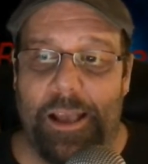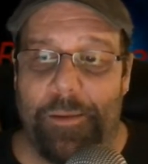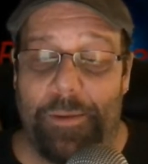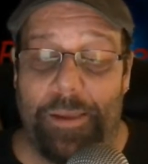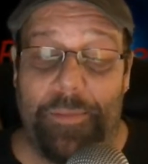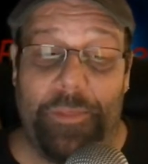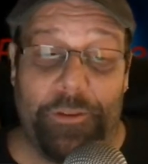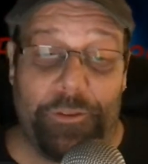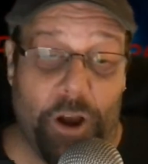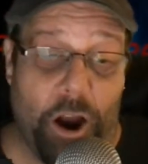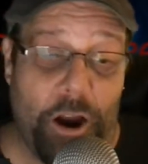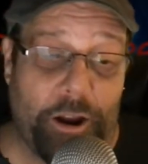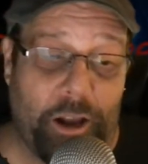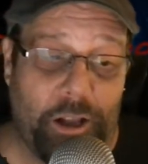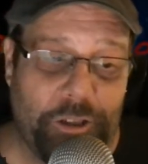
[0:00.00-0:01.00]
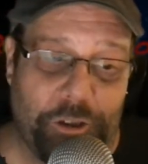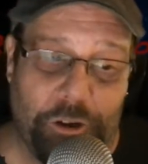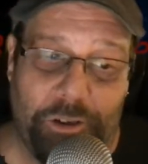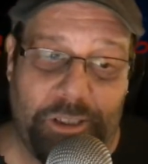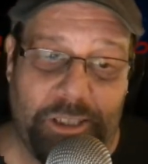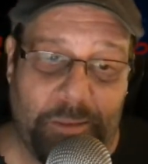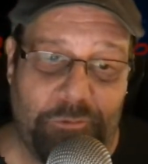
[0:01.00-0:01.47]
in the dark on
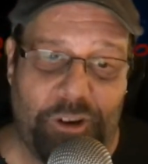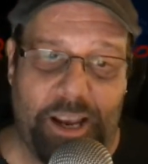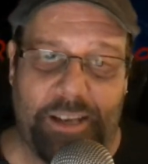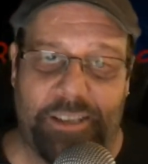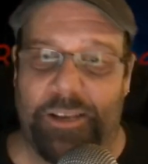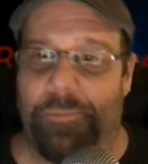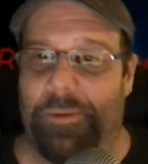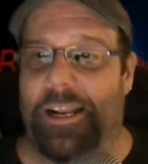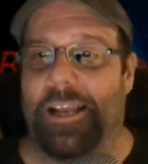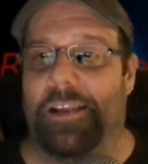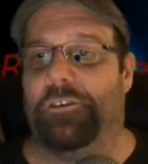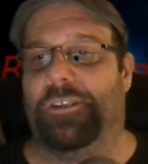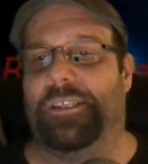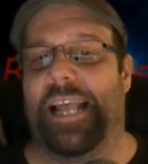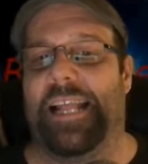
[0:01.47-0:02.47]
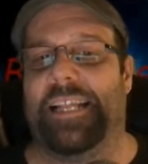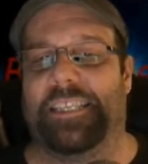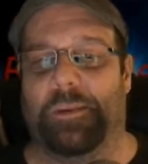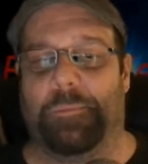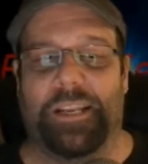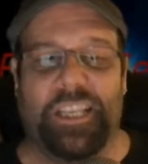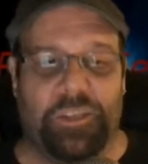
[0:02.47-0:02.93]
certain subjects. I mean, I understand
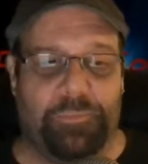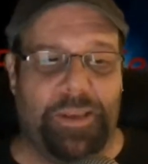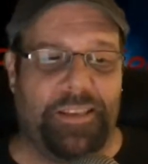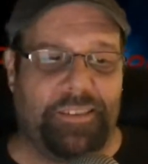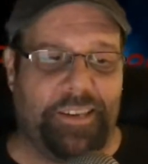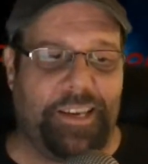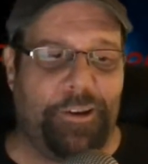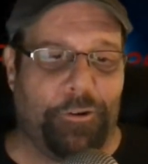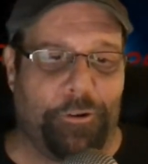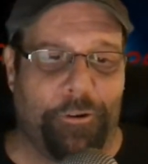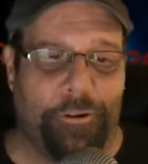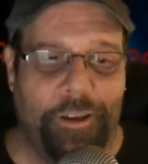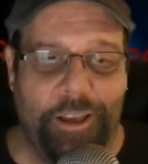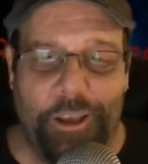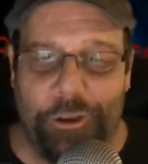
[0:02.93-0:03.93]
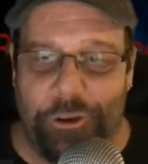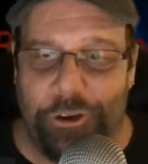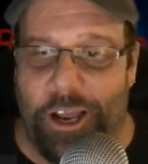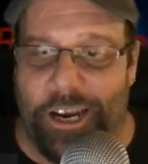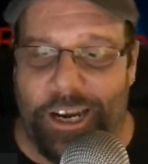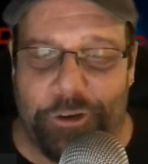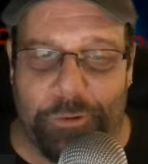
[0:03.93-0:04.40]
somebody's busy or you're
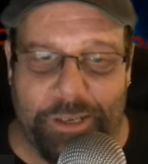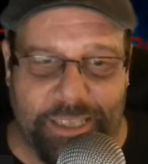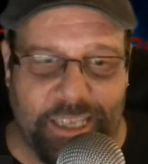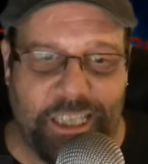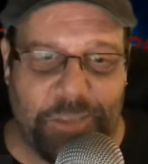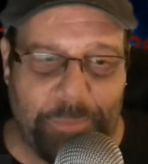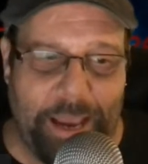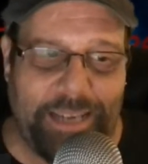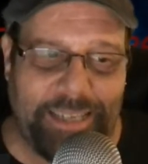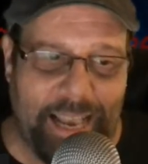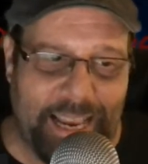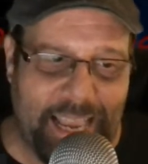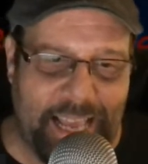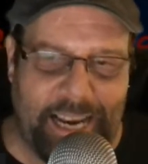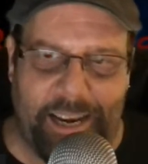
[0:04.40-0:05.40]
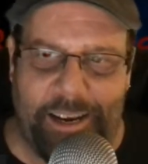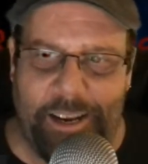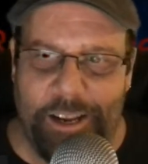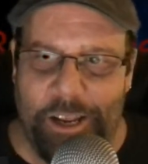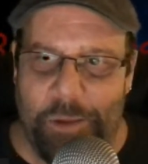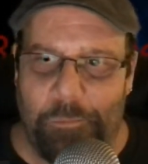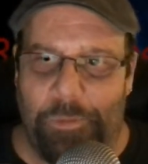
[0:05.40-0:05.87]
not interested in space. I get it.
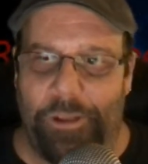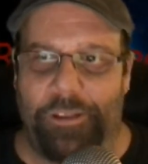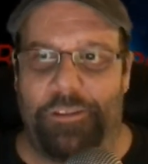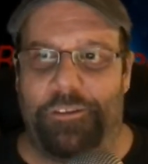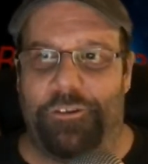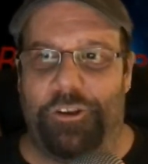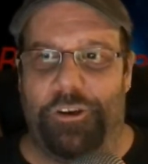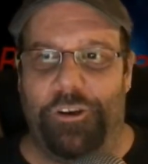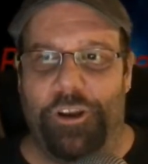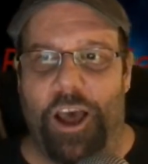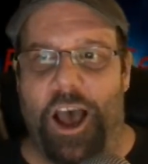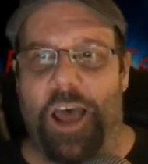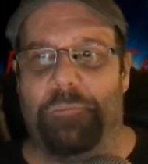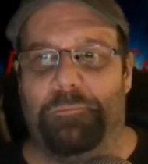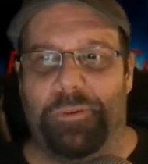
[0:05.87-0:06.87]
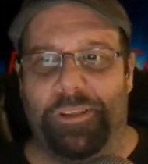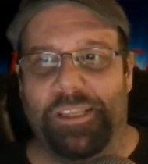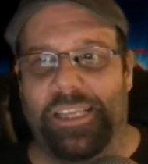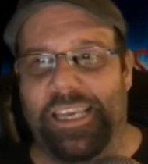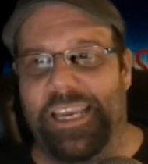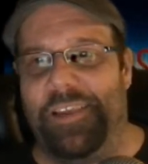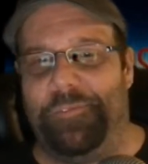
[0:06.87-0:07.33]
But to not
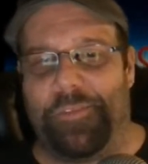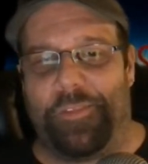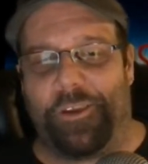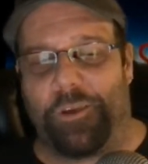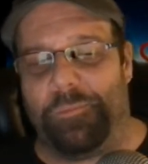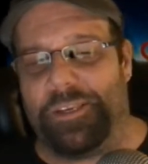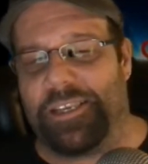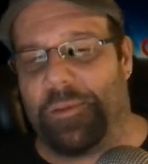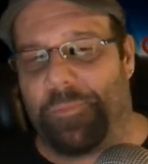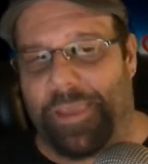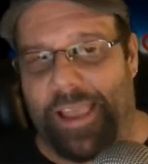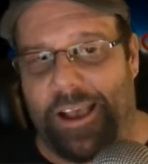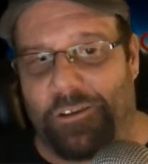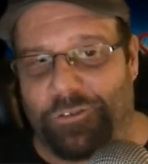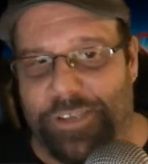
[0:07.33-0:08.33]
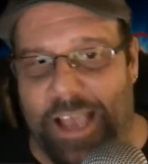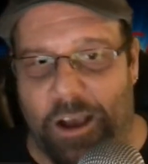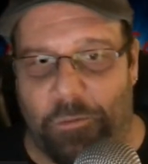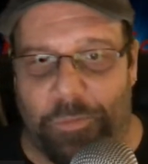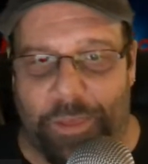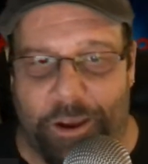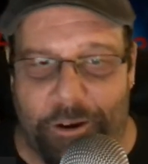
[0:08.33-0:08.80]
believe that there could be something else
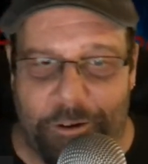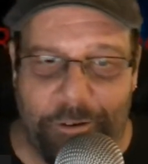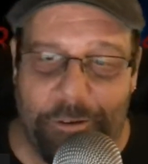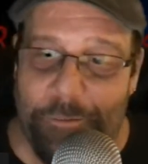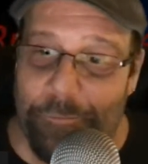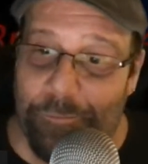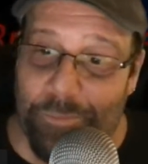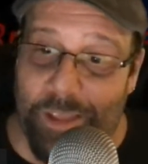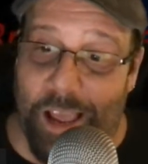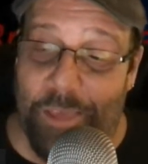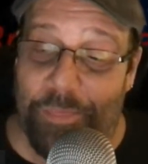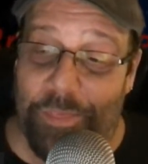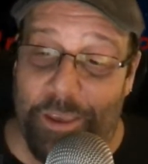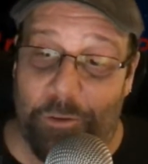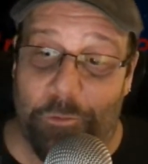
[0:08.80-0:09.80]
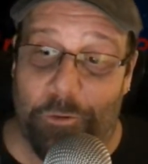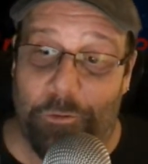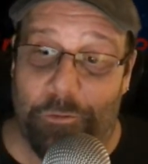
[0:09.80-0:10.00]
out there, I think we're